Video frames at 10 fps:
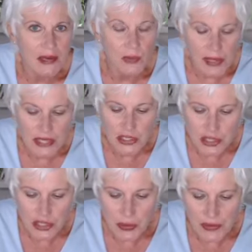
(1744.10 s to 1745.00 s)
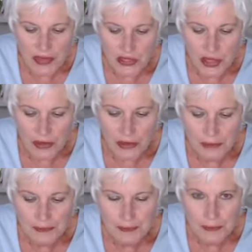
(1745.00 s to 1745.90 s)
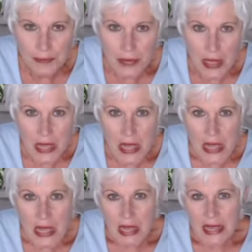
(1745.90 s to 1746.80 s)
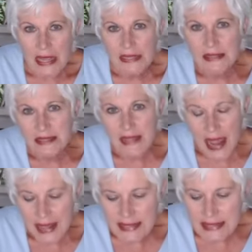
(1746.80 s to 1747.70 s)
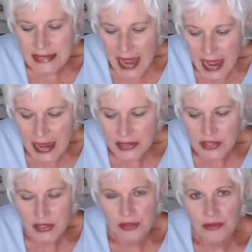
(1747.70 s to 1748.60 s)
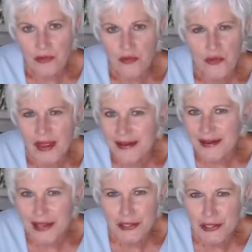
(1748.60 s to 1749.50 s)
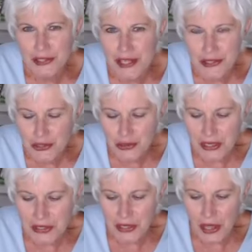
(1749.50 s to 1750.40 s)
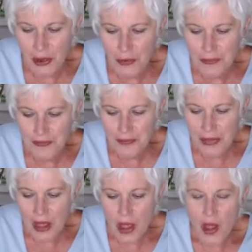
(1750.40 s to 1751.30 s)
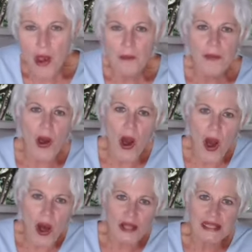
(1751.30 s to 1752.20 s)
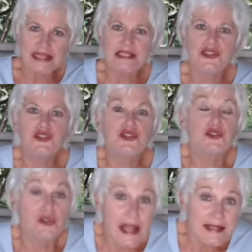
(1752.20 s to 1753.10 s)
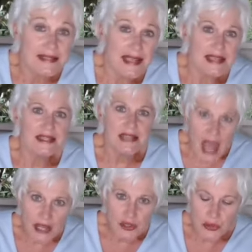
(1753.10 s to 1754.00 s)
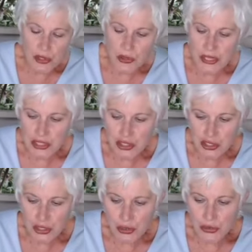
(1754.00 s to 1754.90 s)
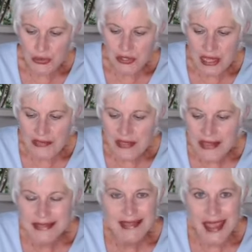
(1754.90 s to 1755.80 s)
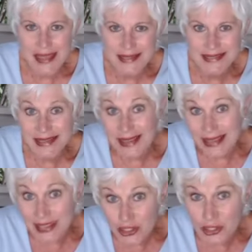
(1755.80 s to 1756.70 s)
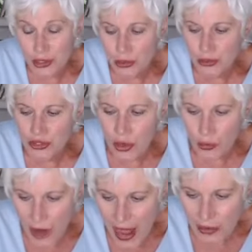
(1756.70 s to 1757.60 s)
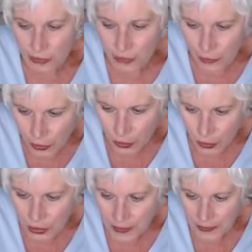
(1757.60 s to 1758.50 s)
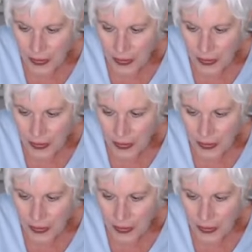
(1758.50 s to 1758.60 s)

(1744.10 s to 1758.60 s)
in relationship with each other. In today's text, written centuries ago, Paul is addressing doctrinal issues, in this case, issues around food,